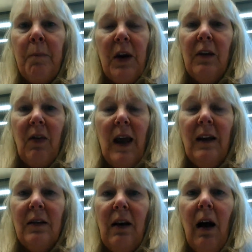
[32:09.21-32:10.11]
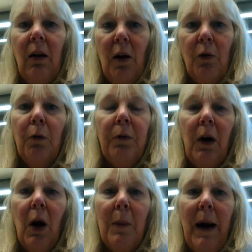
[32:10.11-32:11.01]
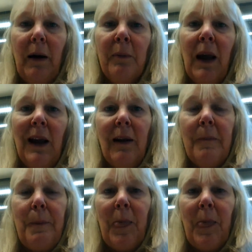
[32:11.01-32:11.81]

because they can tell an awful lot about me.